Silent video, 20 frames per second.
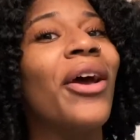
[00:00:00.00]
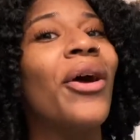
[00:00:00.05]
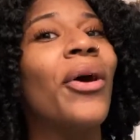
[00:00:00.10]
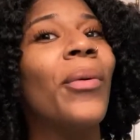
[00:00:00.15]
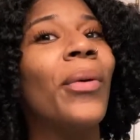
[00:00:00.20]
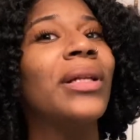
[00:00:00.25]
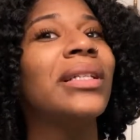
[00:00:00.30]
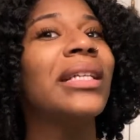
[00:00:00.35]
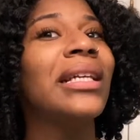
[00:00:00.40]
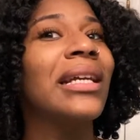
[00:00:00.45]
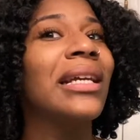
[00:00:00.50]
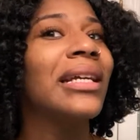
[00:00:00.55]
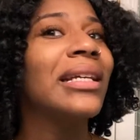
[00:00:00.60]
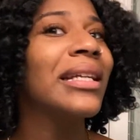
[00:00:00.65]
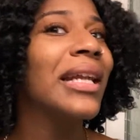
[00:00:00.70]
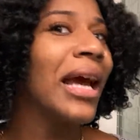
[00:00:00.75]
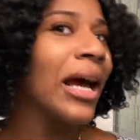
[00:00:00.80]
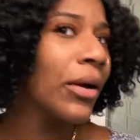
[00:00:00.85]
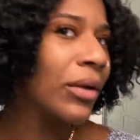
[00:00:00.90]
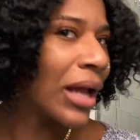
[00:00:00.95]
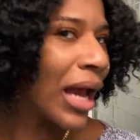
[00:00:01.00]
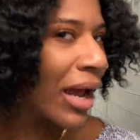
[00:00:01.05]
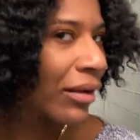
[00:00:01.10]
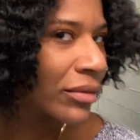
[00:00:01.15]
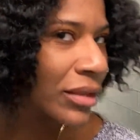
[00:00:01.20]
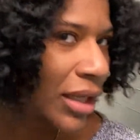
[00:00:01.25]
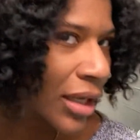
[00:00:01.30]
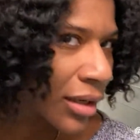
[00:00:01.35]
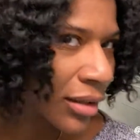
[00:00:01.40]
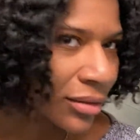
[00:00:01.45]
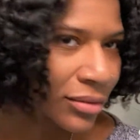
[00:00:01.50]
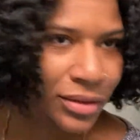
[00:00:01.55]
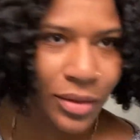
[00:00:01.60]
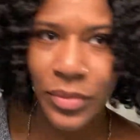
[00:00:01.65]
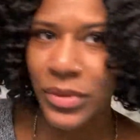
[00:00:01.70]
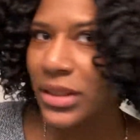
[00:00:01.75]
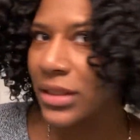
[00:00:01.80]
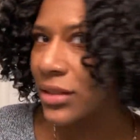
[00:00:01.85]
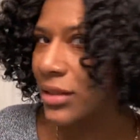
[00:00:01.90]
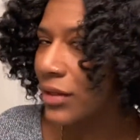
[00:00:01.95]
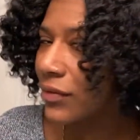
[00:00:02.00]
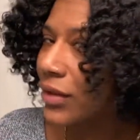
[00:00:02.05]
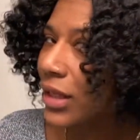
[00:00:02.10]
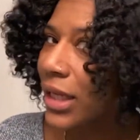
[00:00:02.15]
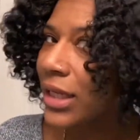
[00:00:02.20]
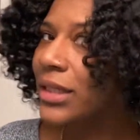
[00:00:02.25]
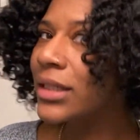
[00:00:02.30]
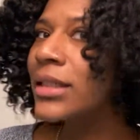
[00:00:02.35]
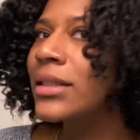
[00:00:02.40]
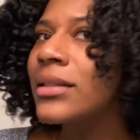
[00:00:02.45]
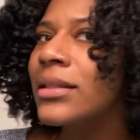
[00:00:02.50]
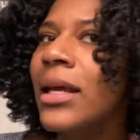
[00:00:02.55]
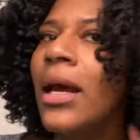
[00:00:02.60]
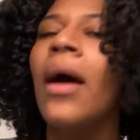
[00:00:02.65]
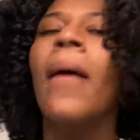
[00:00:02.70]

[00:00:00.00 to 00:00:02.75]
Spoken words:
once you get down. I had to go, so I'm gonna just leave it like this.